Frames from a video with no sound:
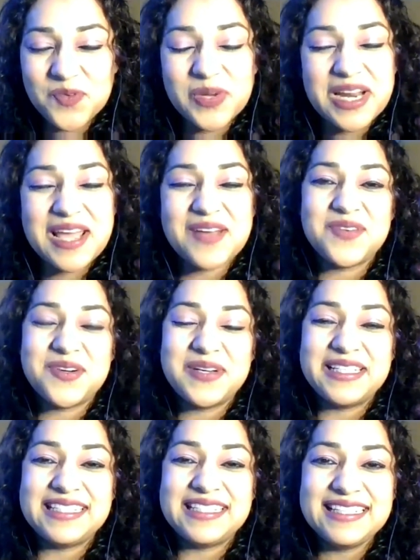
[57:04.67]
whatever
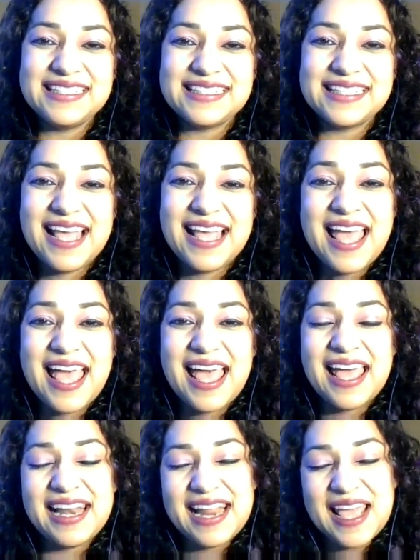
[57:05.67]
it is,
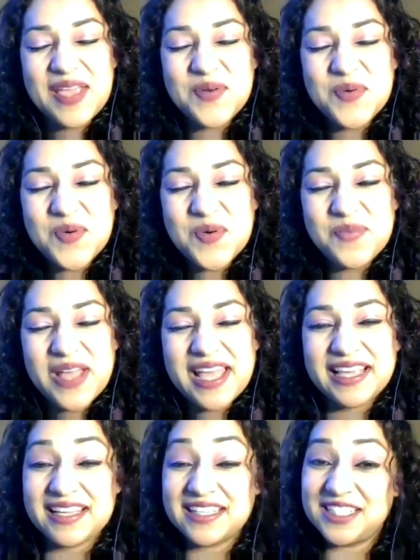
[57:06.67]
and I hope I
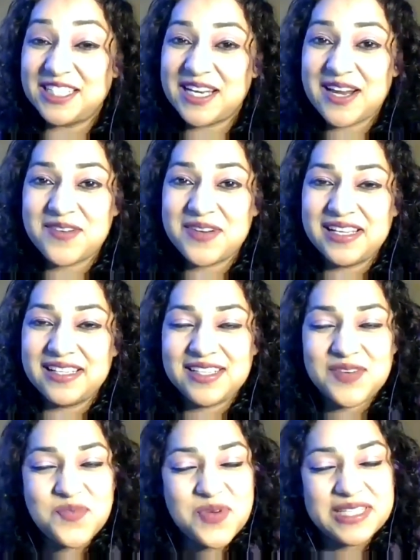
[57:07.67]
can share in it
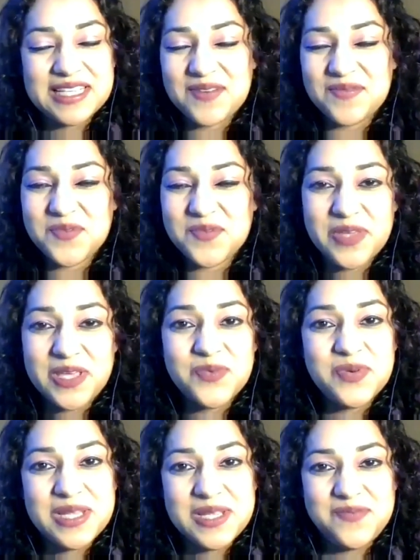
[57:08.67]
in whatever way you
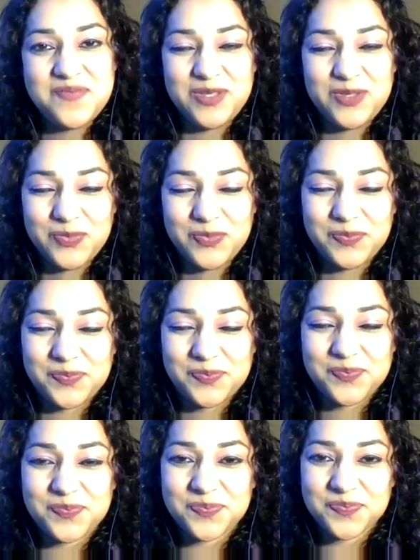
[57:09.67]
need me
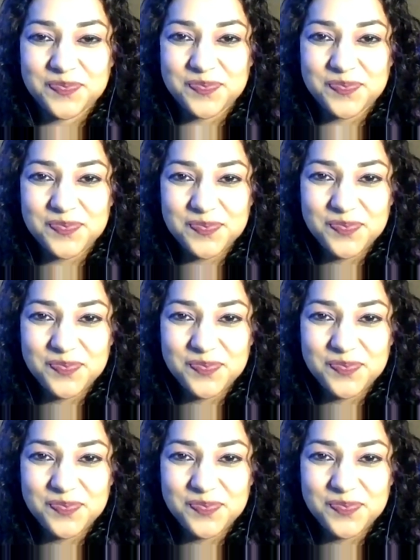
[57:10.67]
to.